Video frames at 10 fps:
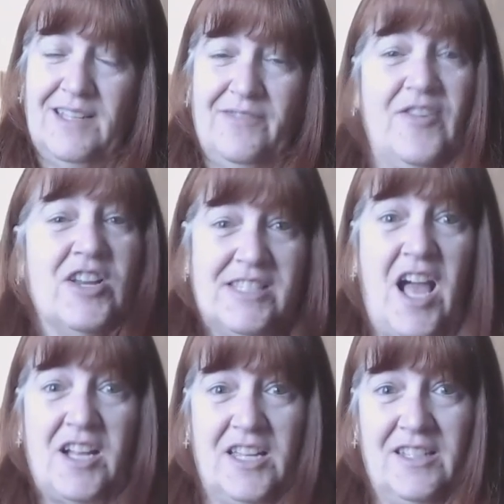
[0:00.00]
for a
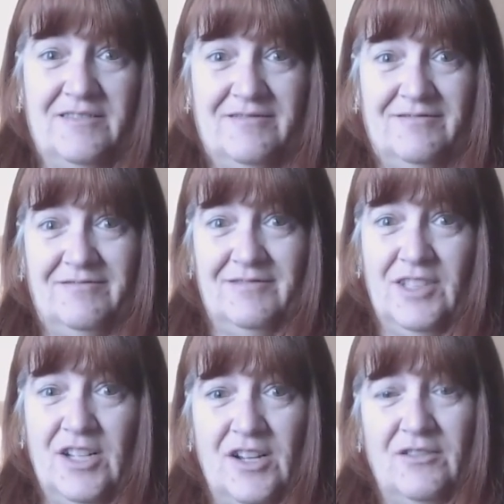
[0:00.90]
socket.
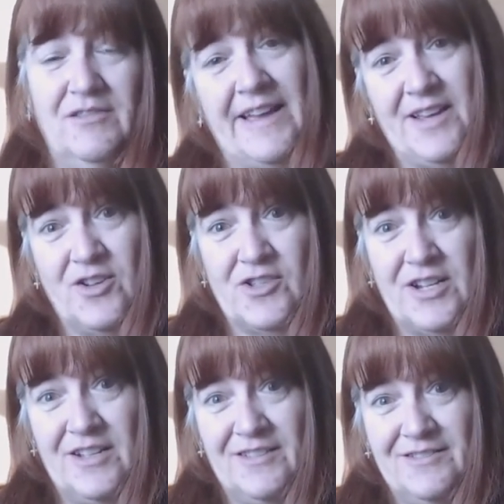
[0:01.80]
you know, like goes on
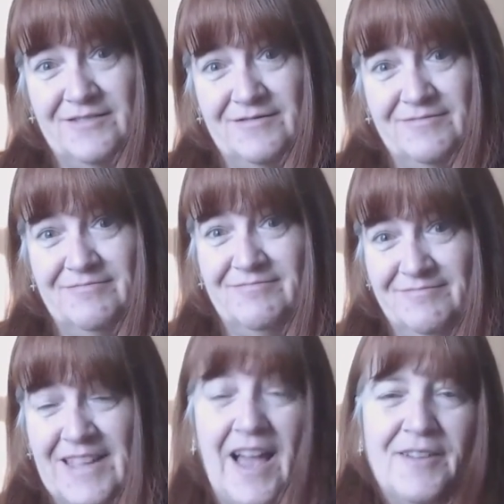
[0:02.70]
a,
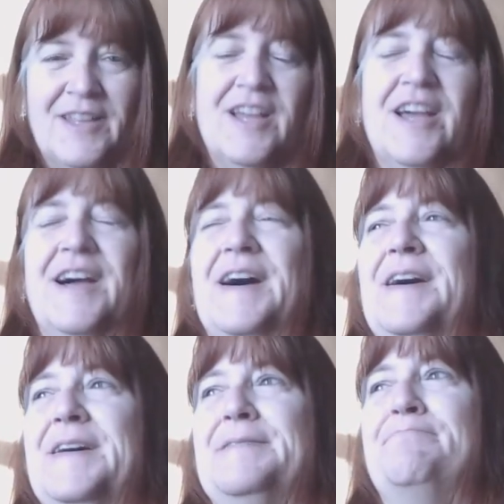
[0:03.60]
yeah.
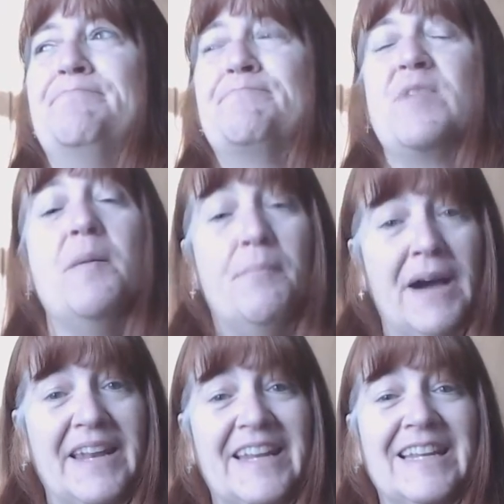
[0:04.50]

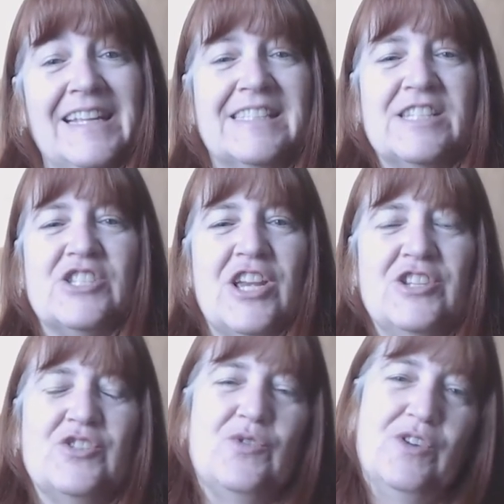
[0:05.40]
But he needs it to
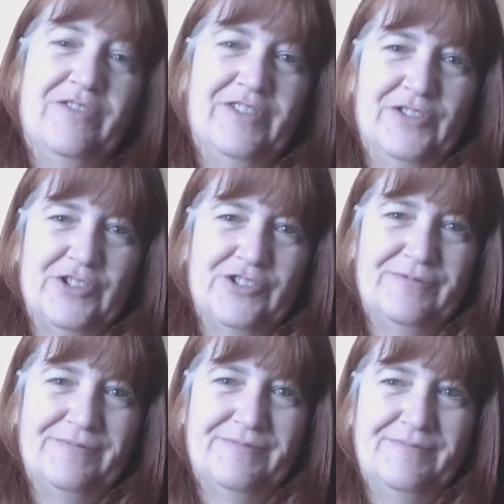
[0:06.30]
change the oil filter,
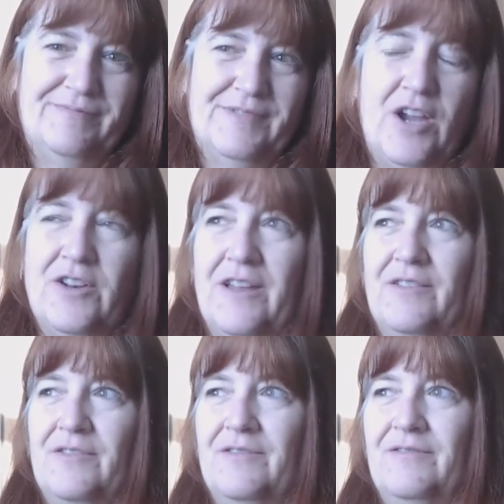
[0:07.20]
or not
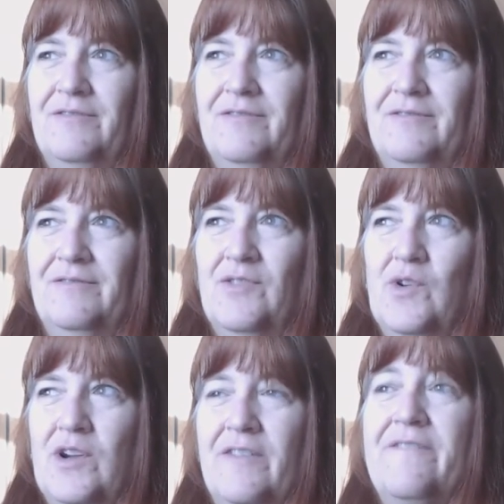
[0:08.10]

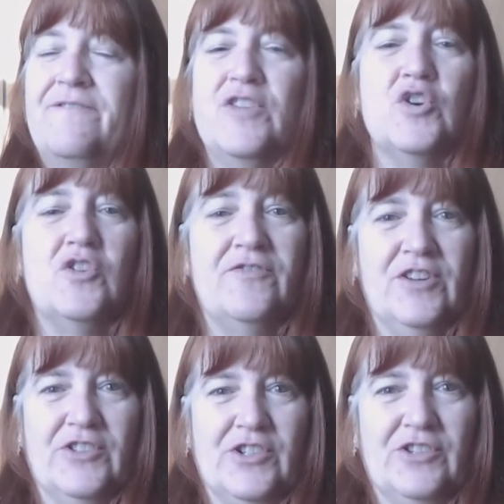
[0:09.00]
oil, fuel
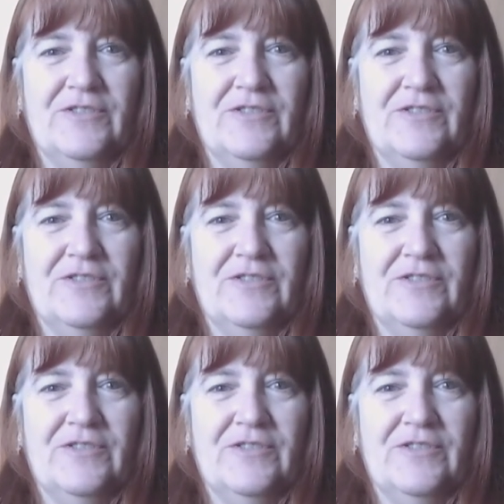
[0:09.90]
filter.